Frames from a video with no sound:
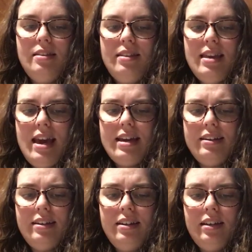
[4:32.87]

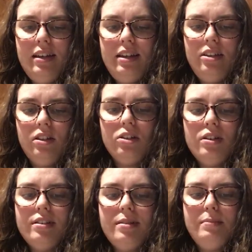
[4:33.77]
Then he
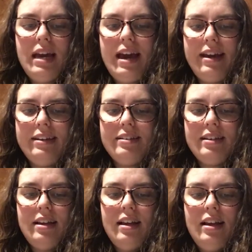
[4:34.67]
loaded some bags
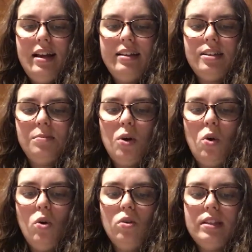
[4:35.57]
and some
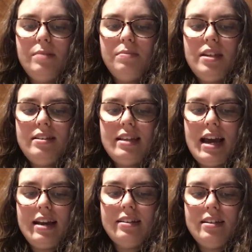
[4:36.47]
old empty
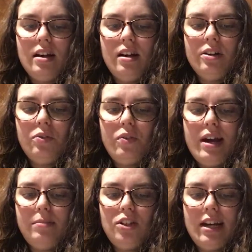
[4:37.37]
sacks on a
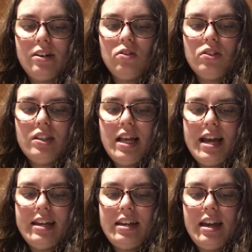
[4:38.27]
ramshackle
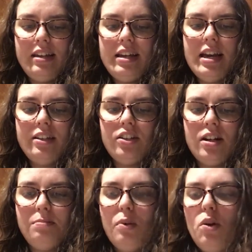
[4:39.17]
sleigh and he hitched
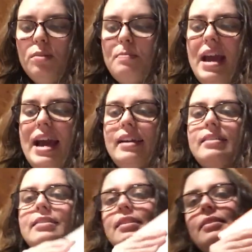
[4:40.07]
up old Max.